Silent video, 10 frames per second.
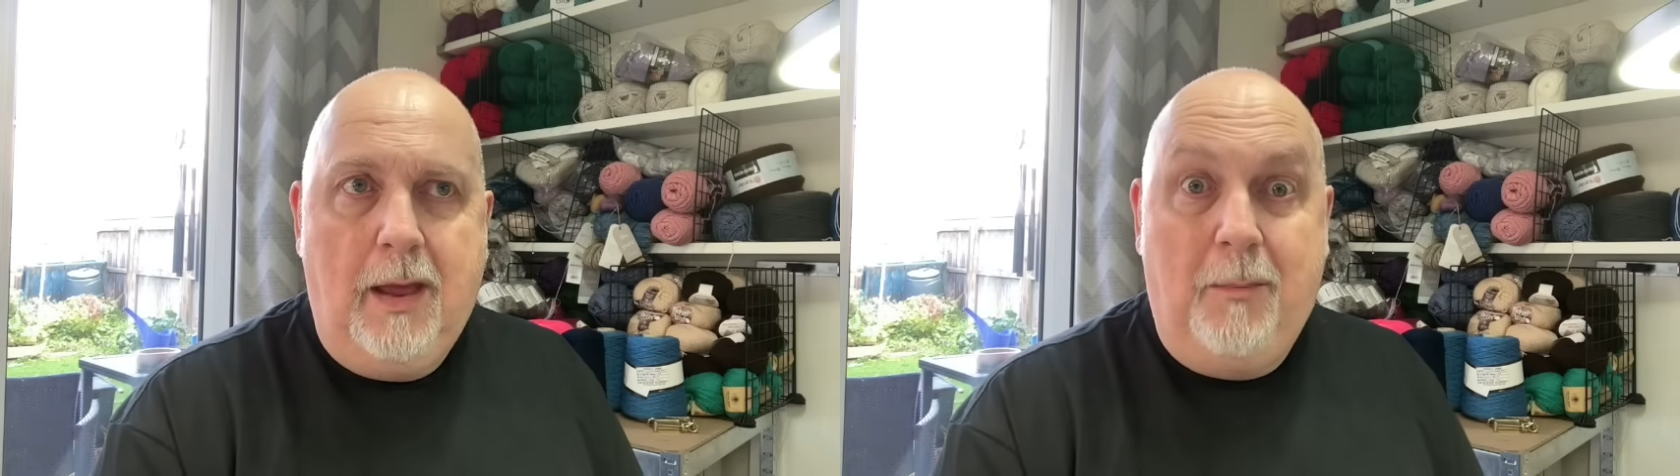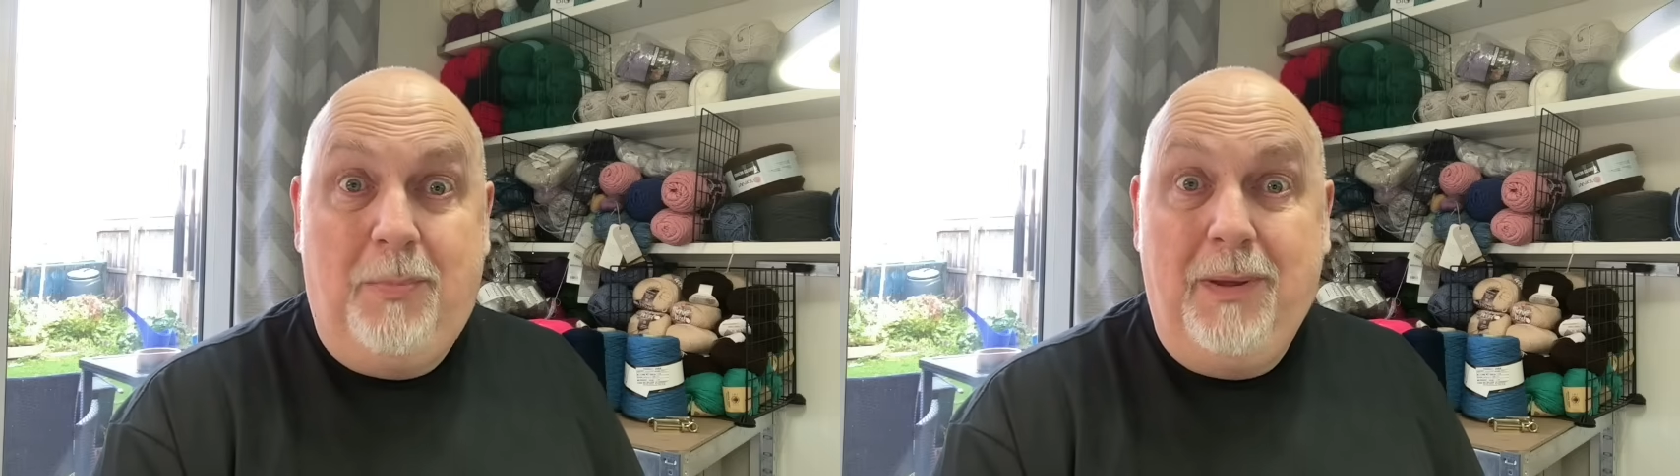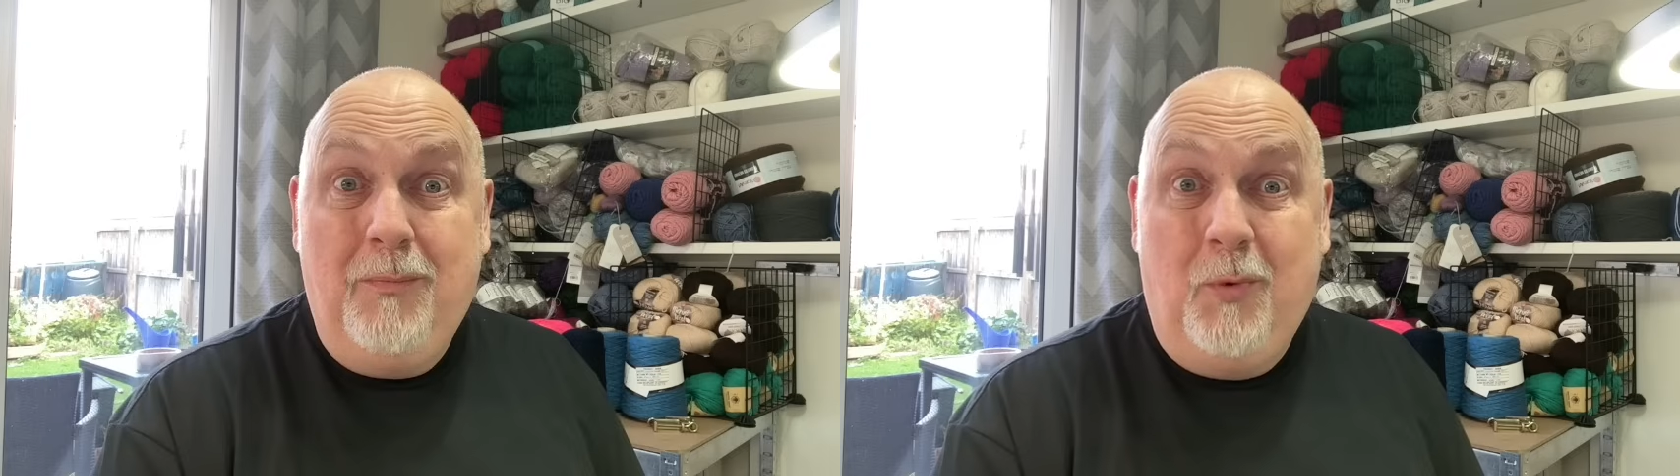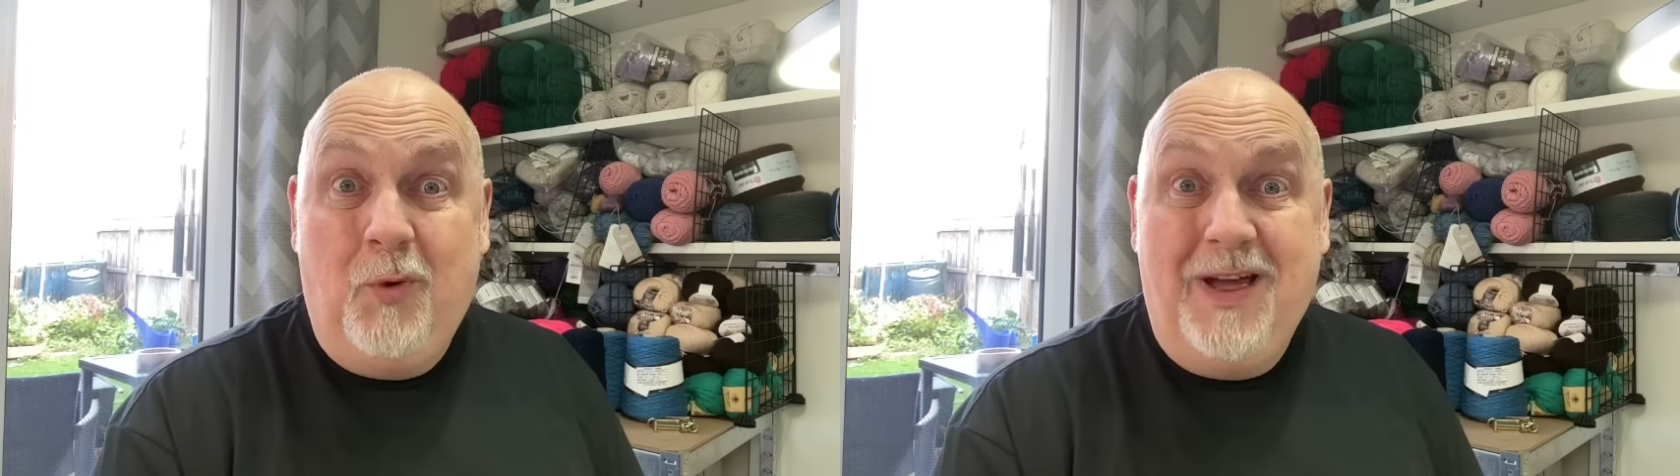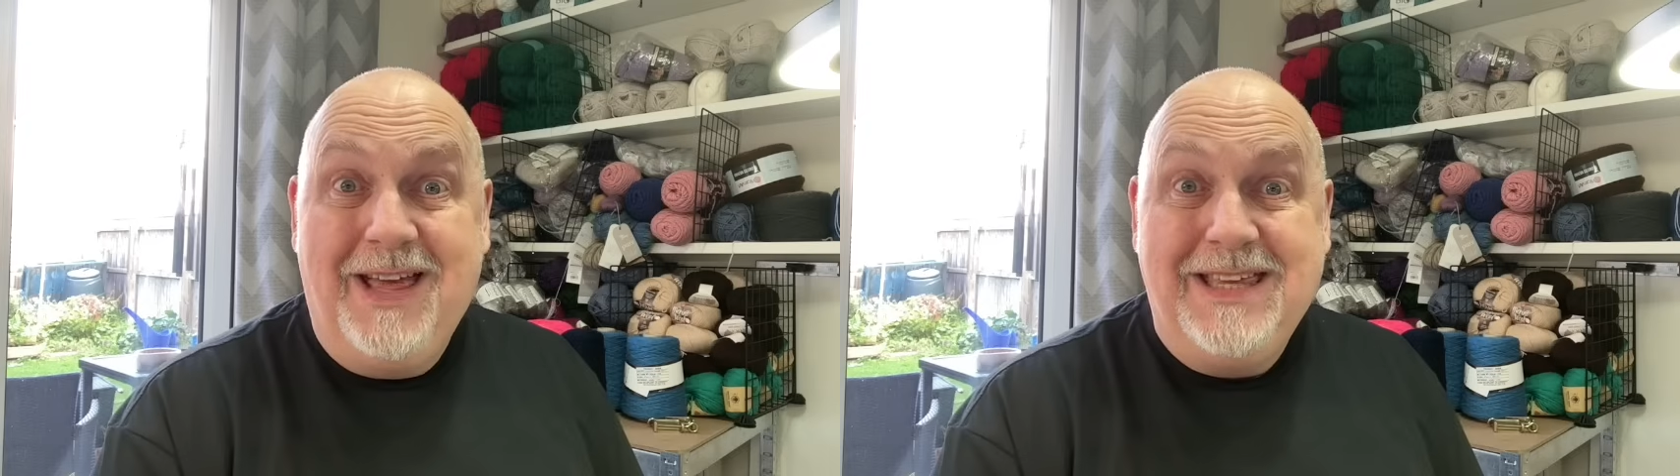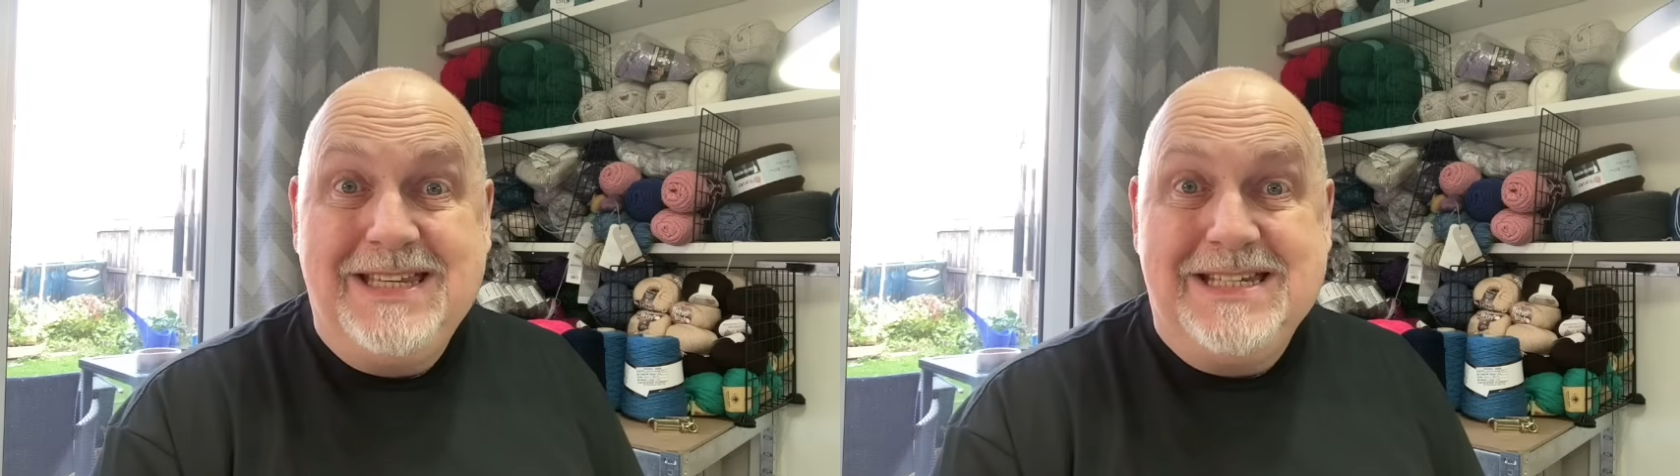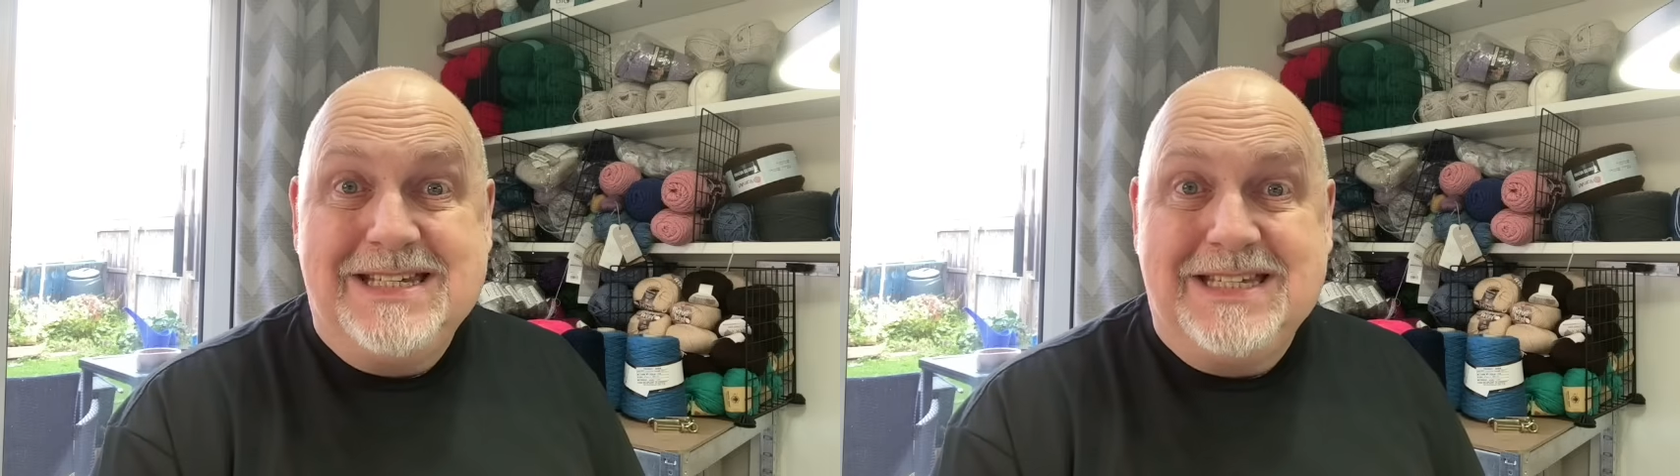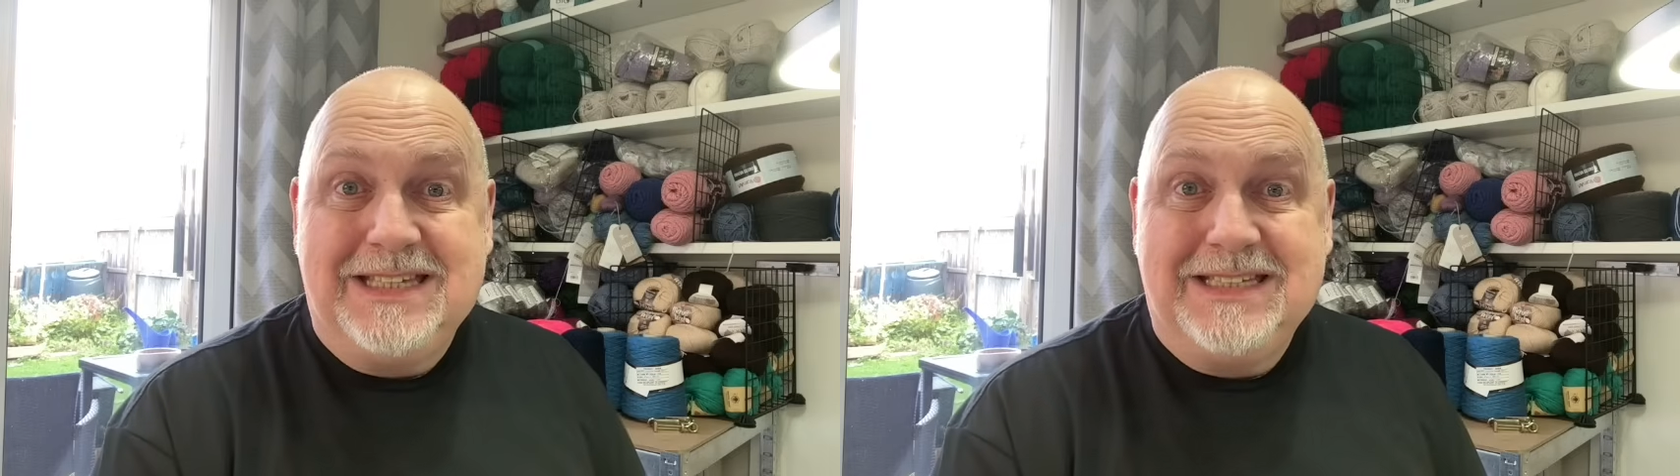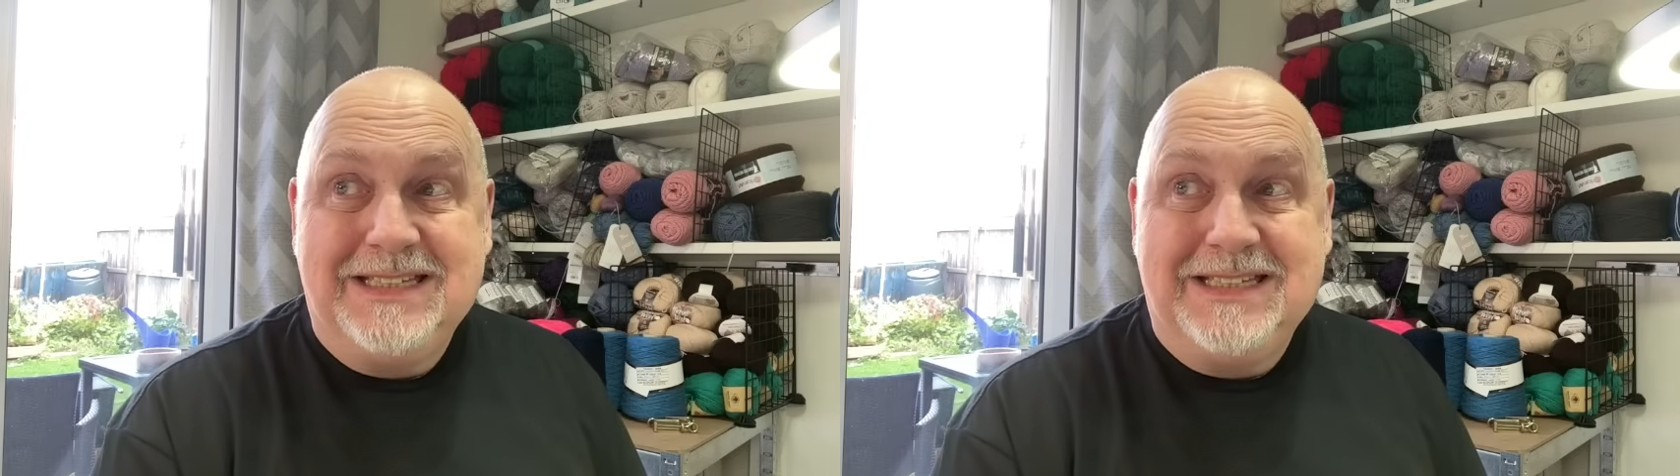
a bit more hate